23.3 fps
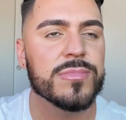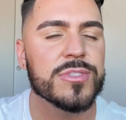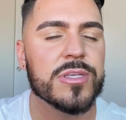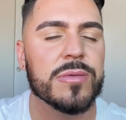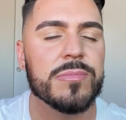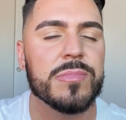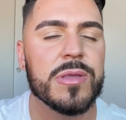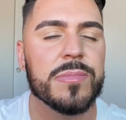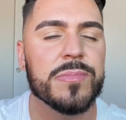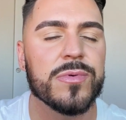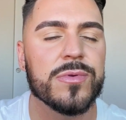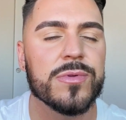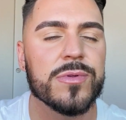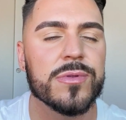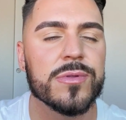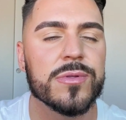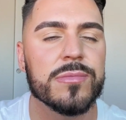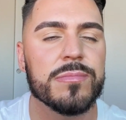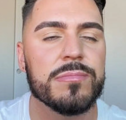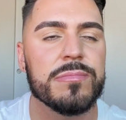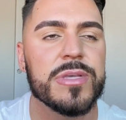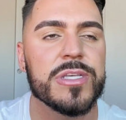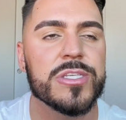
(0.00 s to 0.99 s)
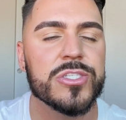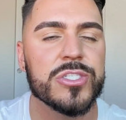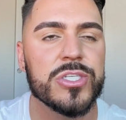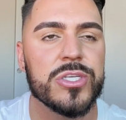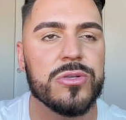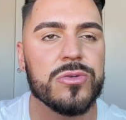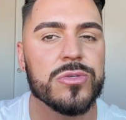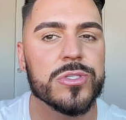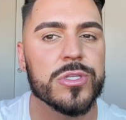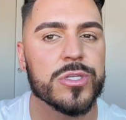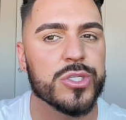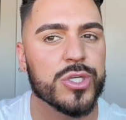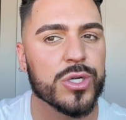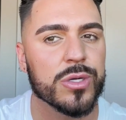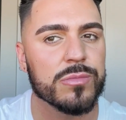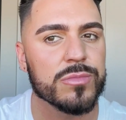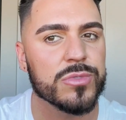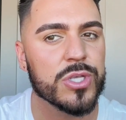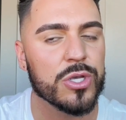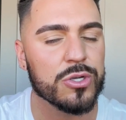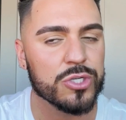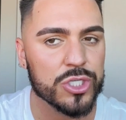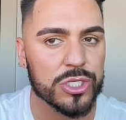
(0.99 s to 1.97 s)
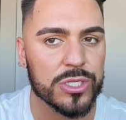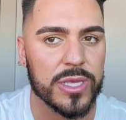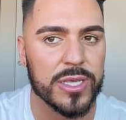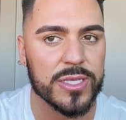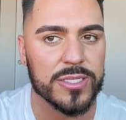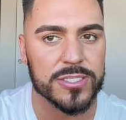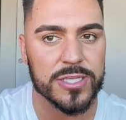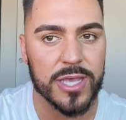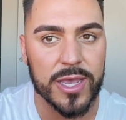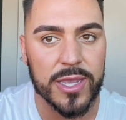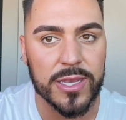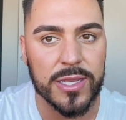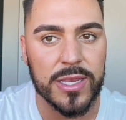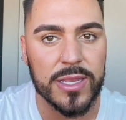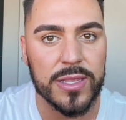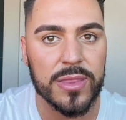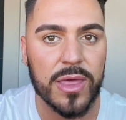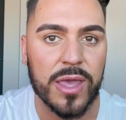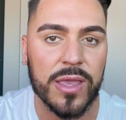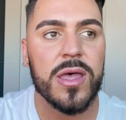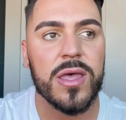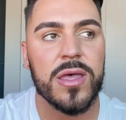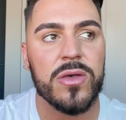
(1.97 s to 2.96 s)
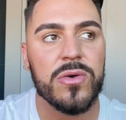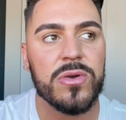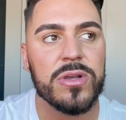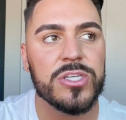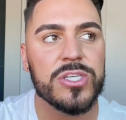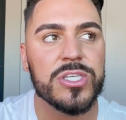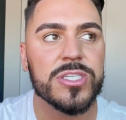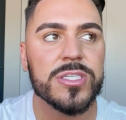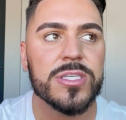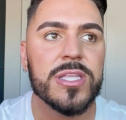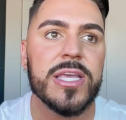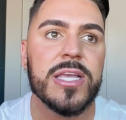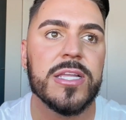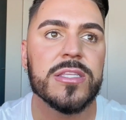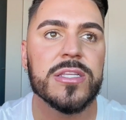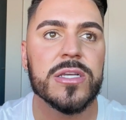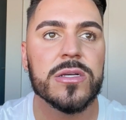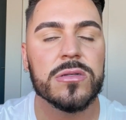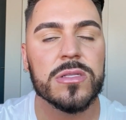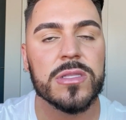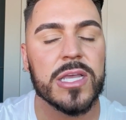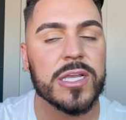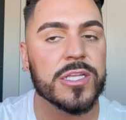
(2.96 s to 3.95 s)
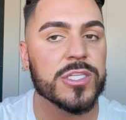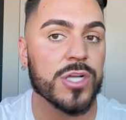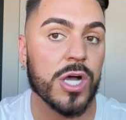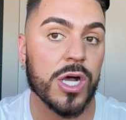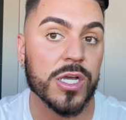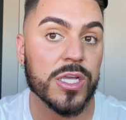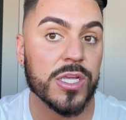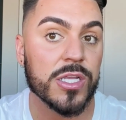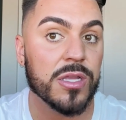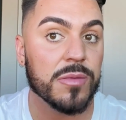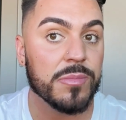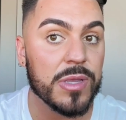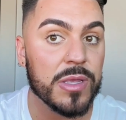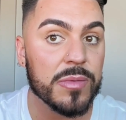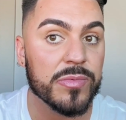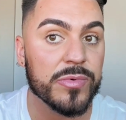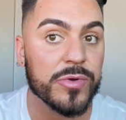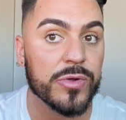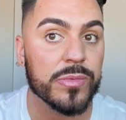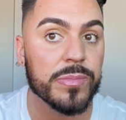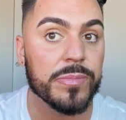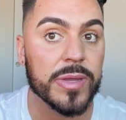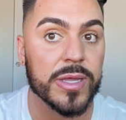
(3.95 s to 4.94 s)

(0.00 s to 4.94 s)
Some people misuse the term social anxiety, like, oh, I just don't like talking to people.